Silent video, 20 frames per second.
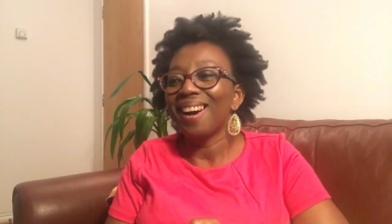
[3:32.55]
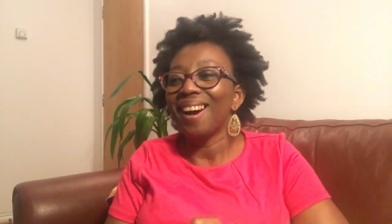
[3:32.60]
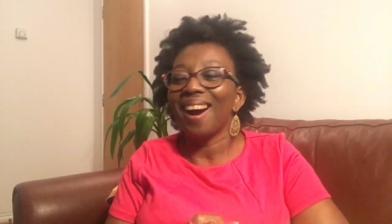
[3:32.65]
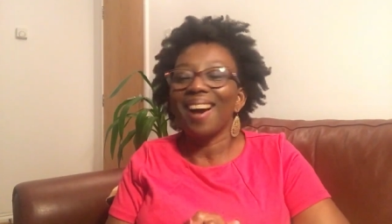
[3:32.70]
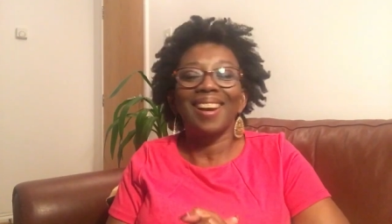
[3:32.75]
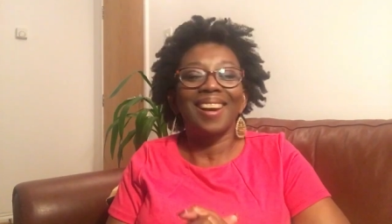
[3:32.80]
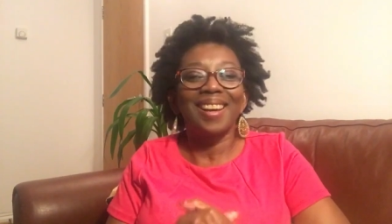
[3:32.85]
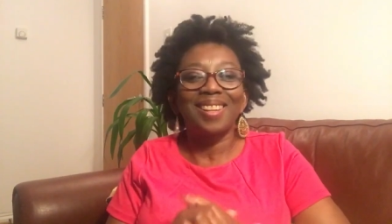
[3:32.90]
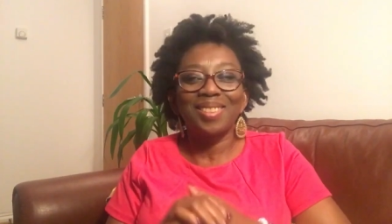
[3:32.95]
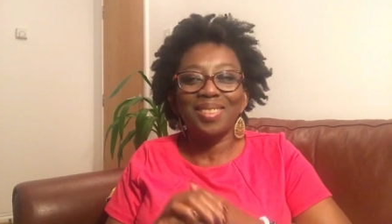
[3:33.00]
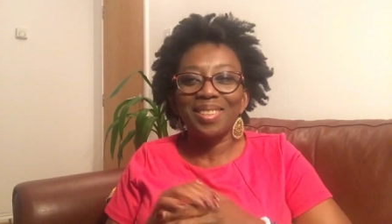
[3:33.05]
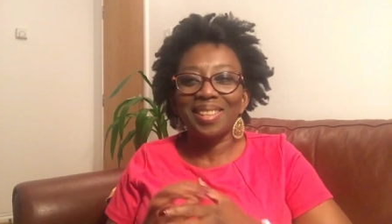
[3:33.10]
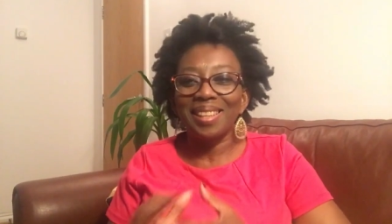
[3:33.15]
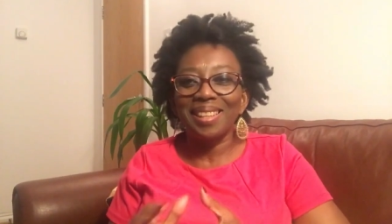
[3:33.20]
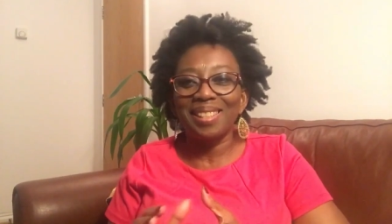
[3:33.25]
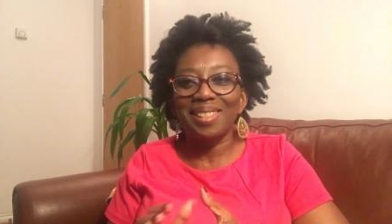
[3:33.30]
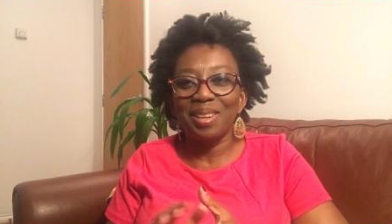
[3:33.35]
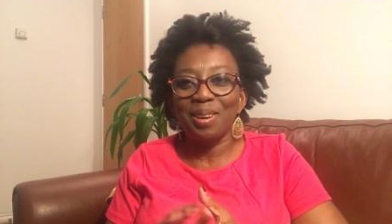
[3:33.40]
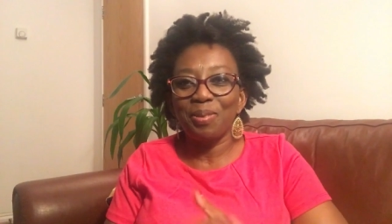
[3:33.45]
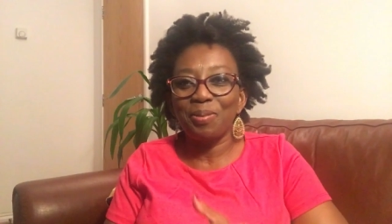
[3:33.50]
I like to
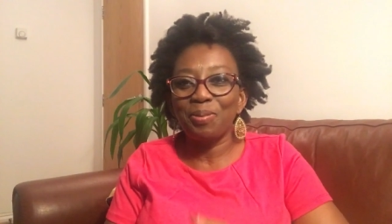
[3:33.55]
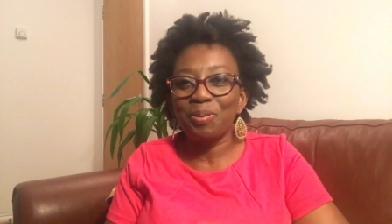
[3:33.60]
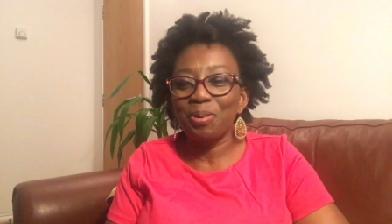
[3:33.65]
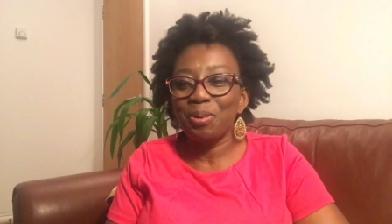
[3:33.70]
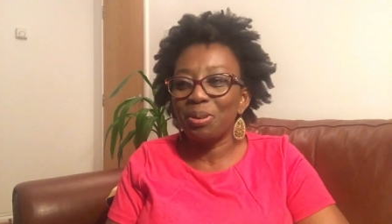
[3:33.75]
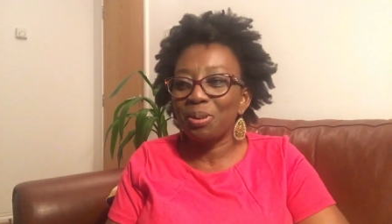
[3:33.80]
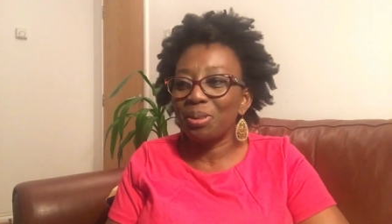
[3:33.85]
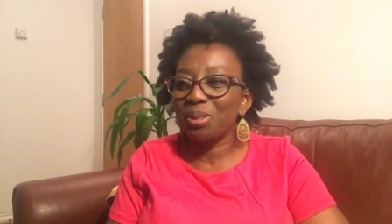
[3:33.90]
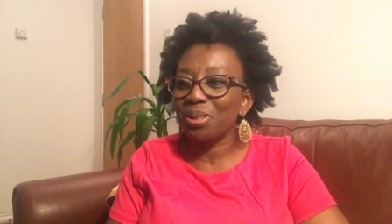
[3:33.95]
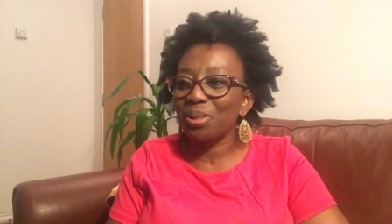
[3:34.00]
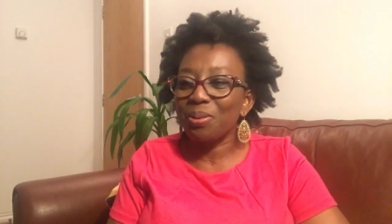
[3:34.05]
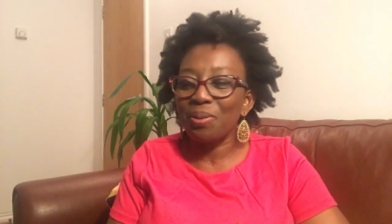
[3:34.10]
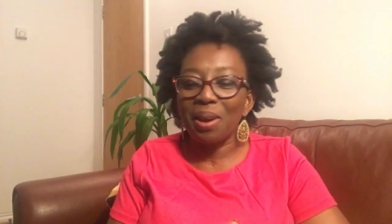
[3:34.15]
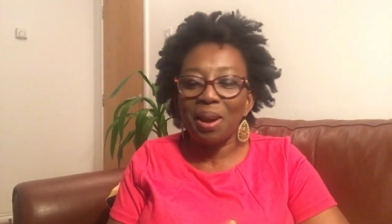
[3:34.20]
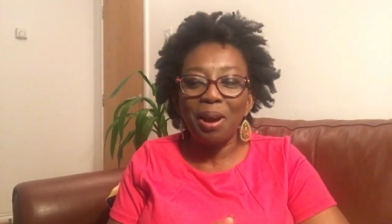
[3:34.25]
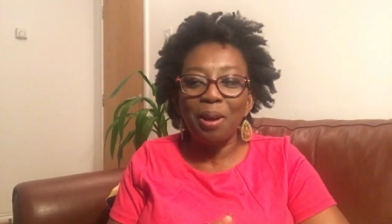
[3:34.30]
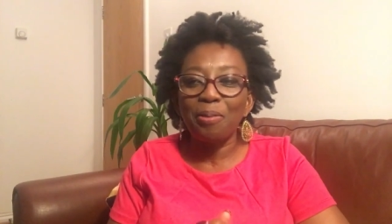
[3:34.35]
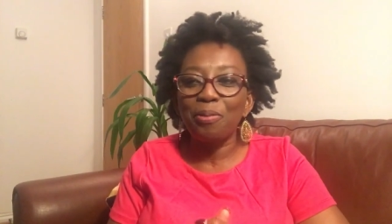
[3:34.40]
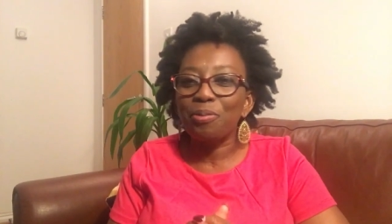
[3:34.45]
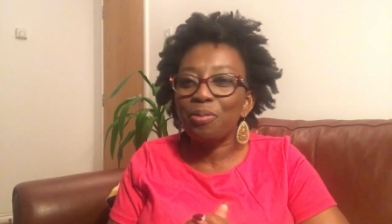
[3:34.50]
eat their food. So if I
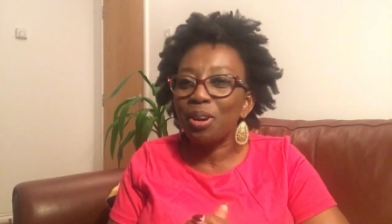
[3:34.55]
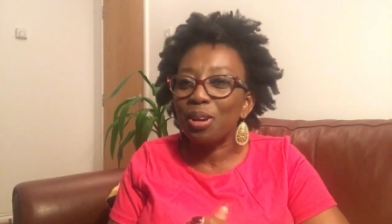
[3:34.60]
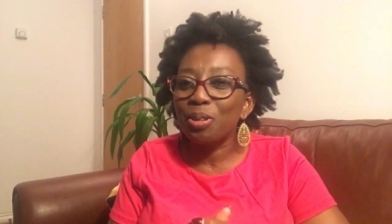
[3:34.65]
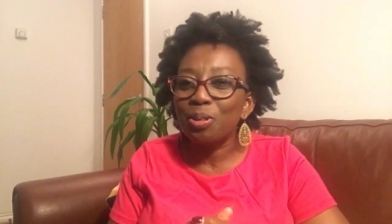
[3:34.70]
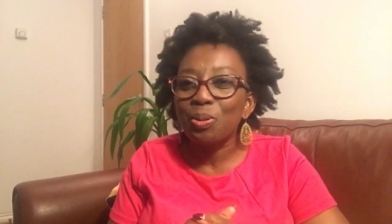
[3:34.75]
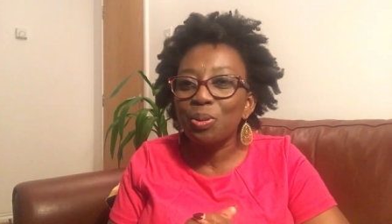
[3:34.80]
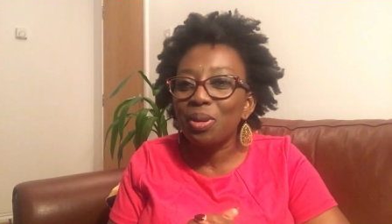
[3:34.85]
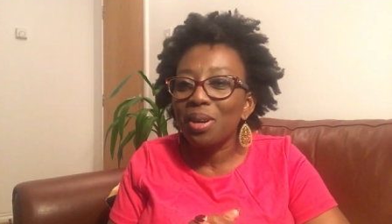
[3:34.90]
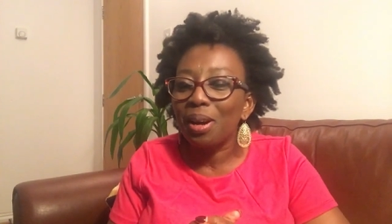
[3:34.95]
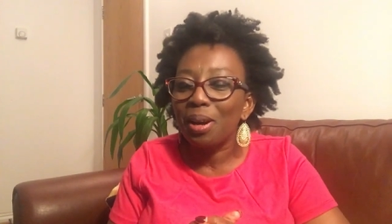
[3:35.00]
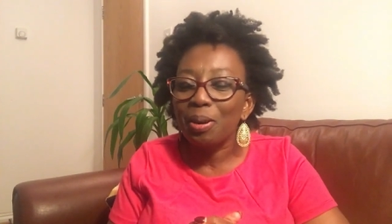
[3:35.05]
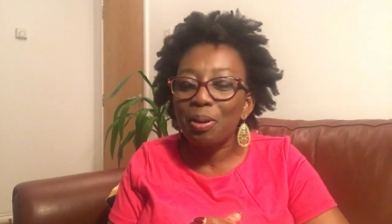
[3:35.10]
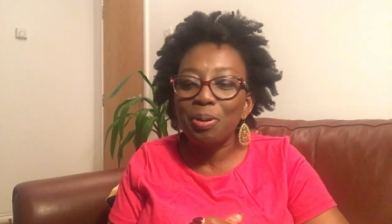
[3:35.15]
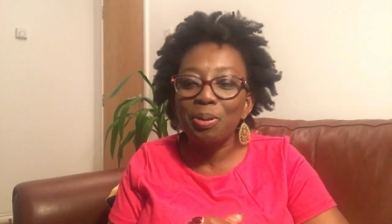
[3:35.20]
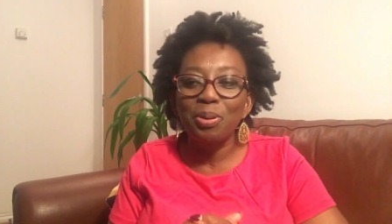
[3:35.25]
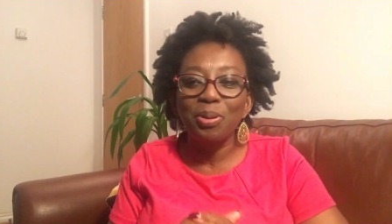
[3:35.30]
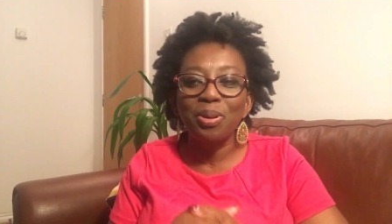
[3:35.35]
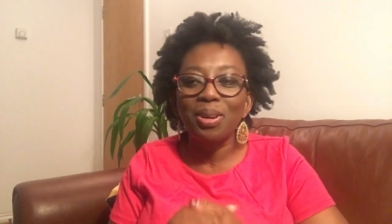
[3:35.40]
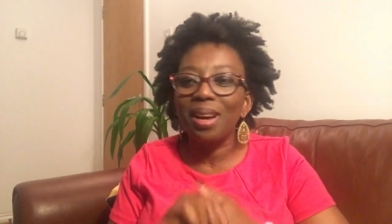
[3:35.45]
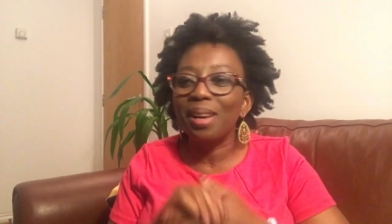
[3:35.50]
have friends who can cook,